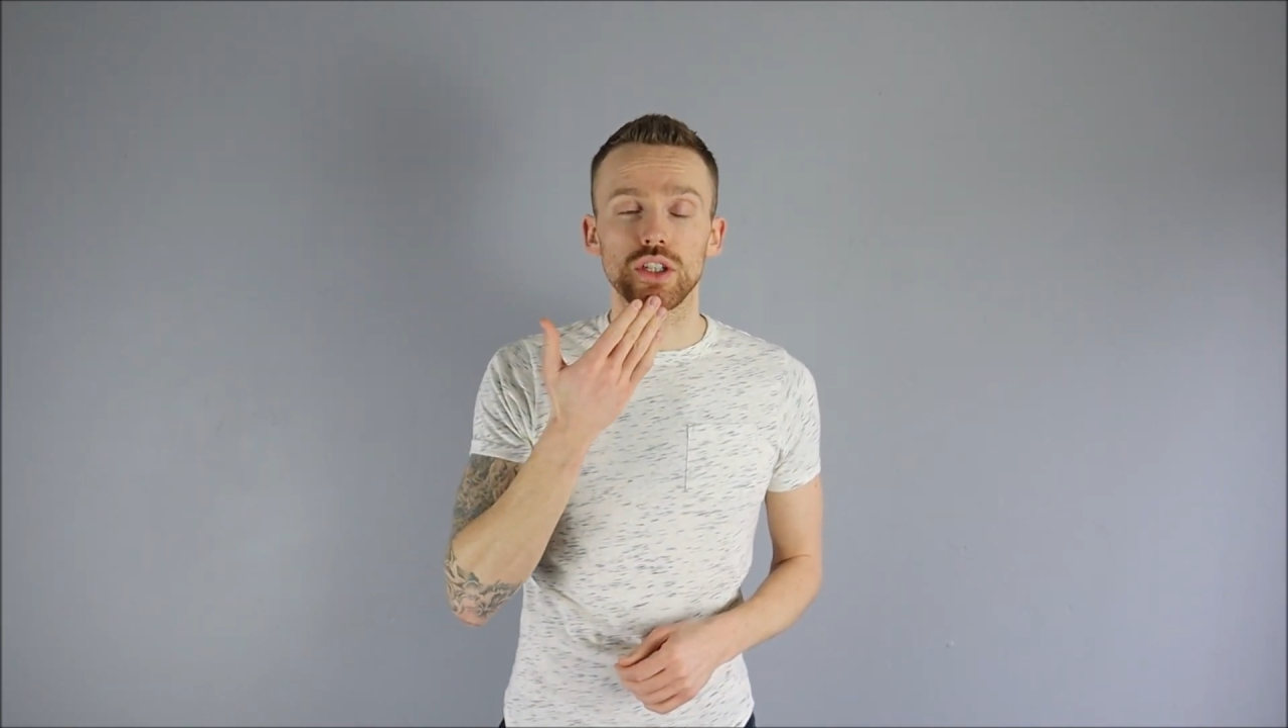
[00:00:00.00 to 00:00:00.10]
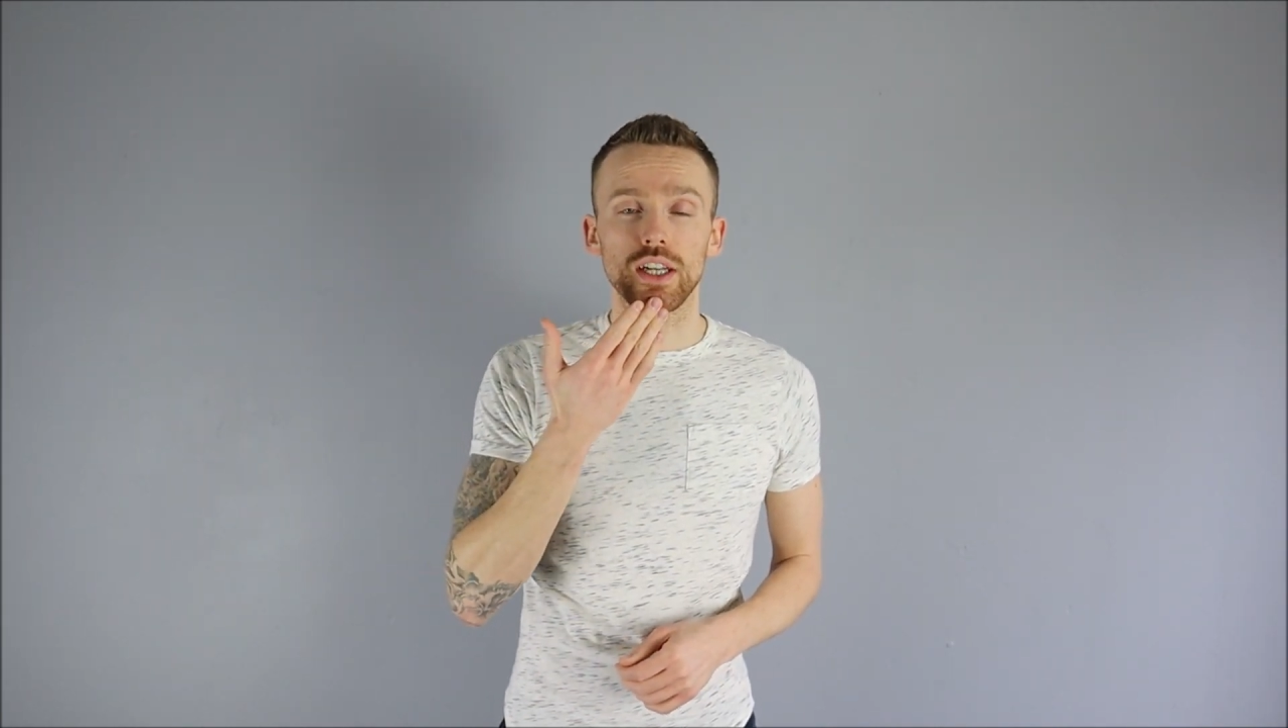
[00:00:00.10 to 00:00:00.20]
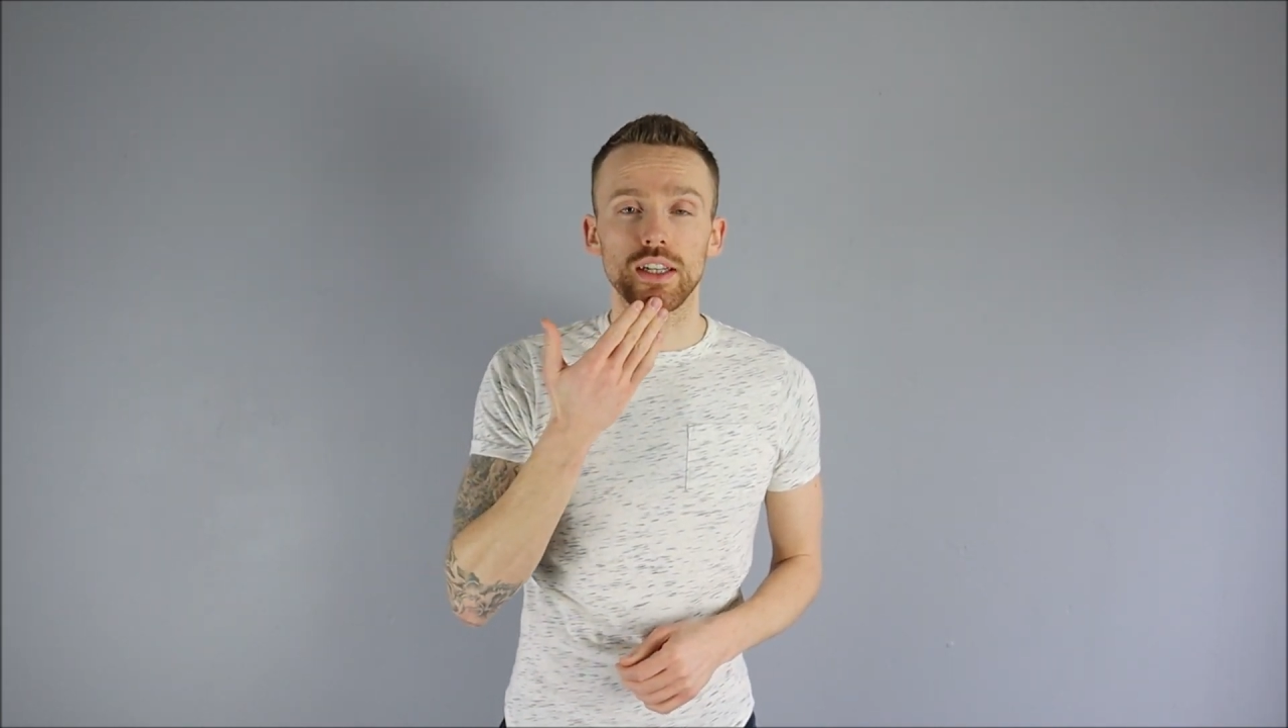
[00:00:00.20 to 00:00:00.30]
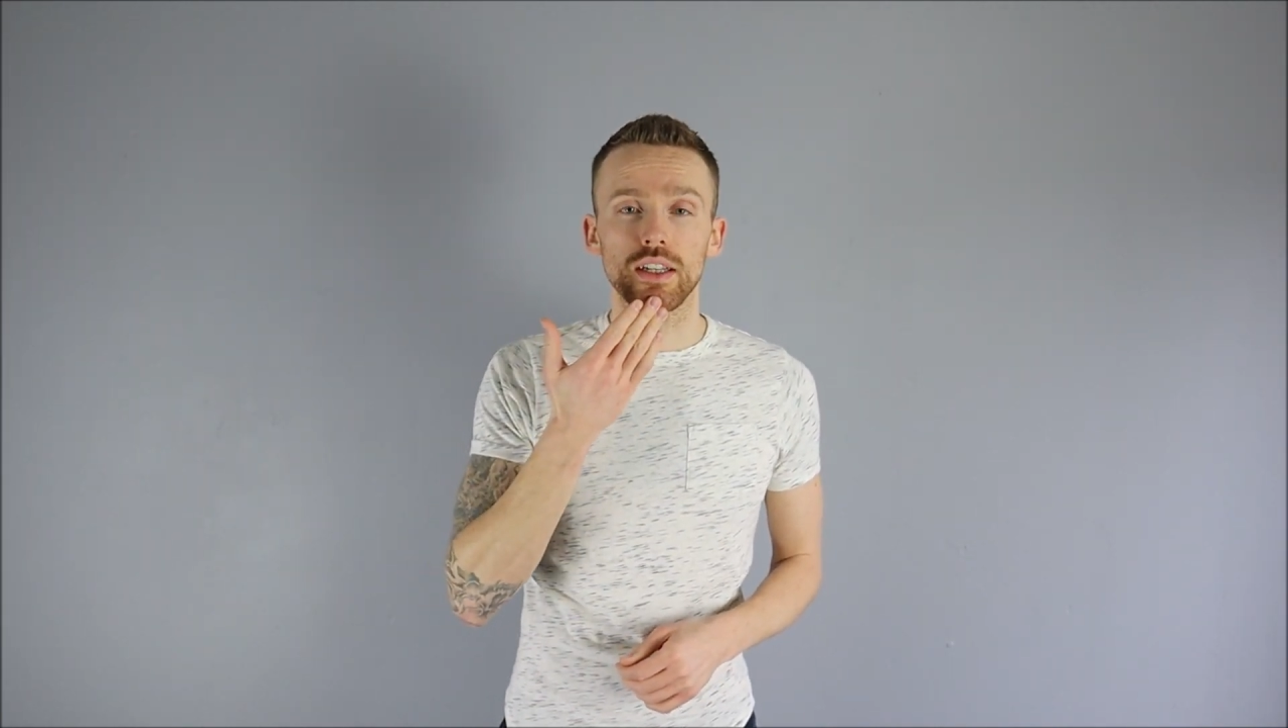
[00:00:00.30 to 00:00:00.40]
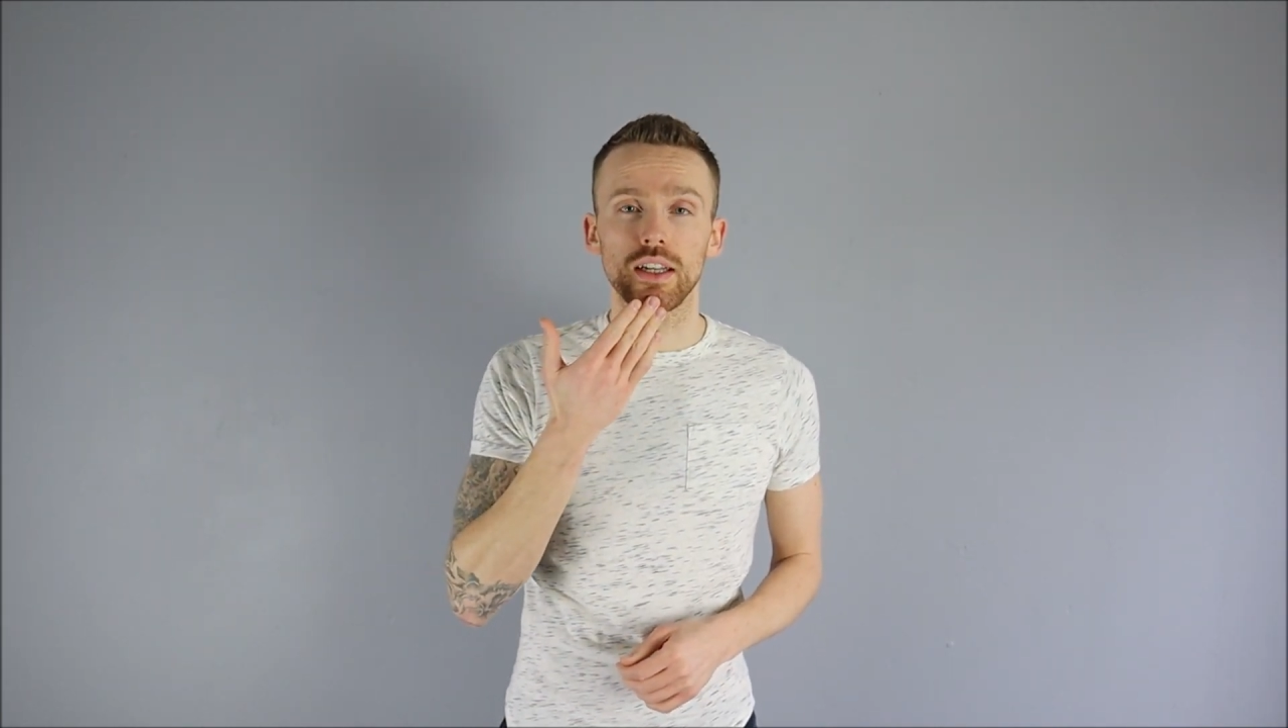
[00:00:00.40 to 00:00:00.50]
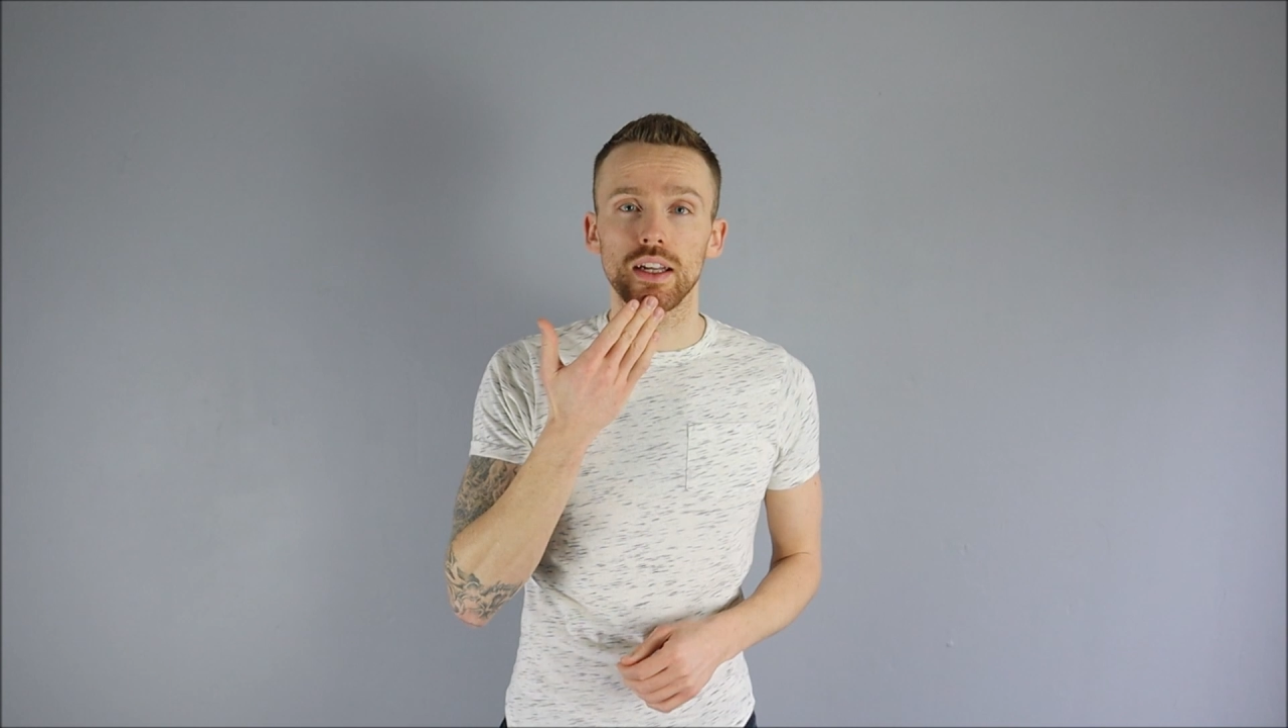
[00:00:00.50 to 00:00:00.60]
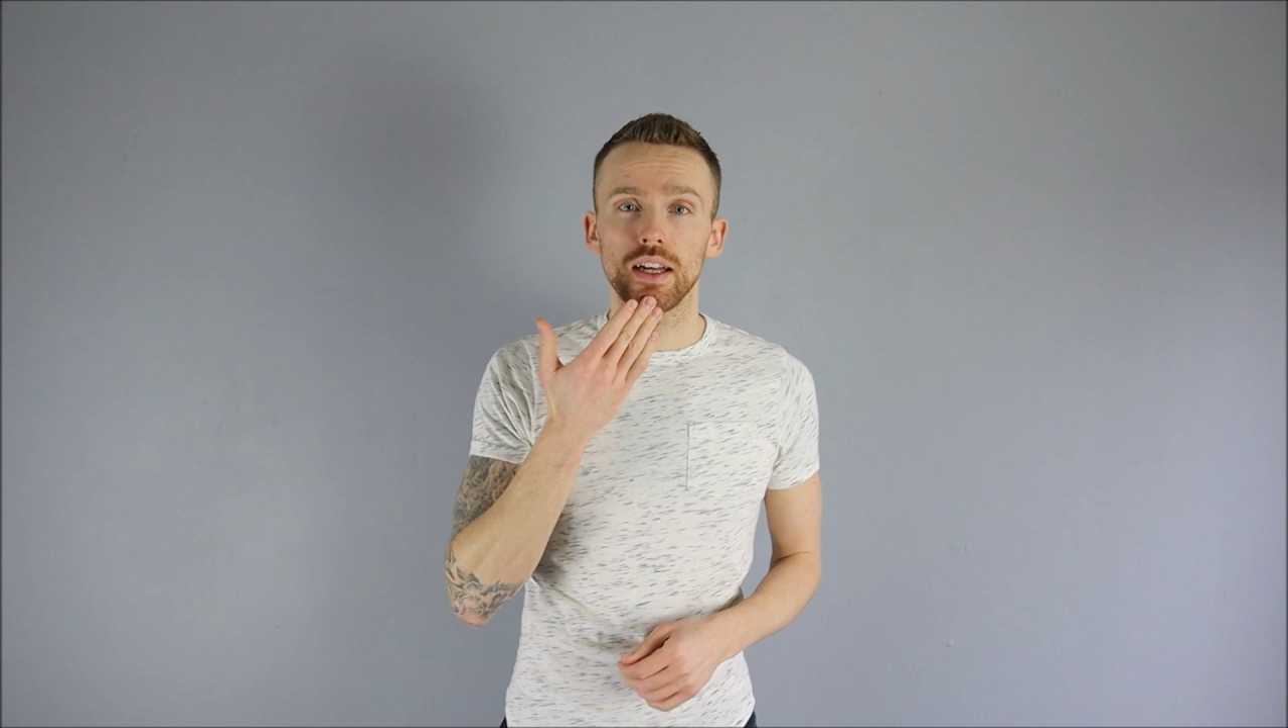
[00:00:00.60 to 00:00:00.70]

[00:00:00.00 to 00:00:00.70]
chin,